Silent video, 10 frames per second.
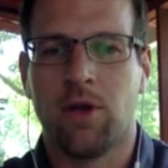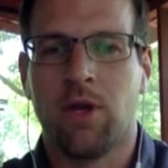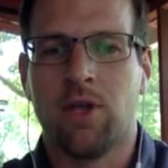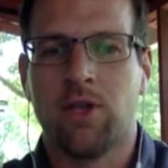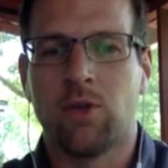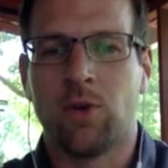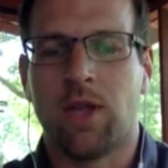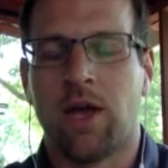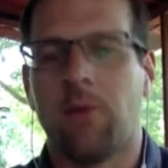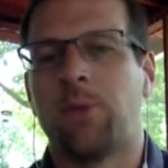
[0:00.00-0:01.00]
So we'll
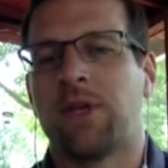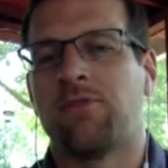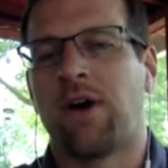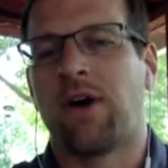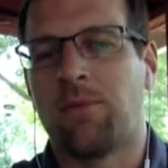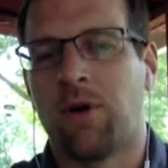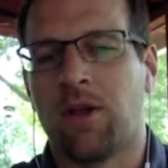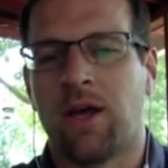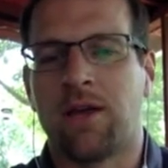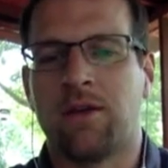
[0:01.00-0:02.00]
line them up at that volleyball
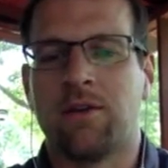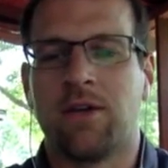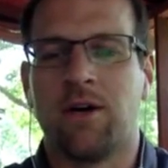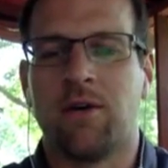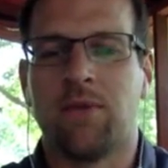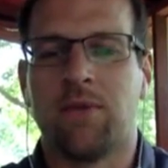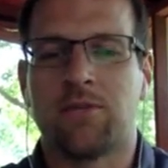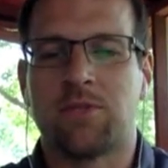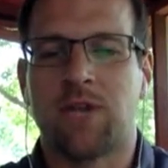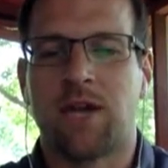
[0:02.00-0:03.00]
line to help make
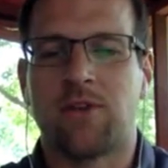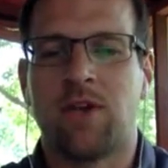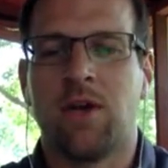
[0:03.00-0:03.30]
some shots.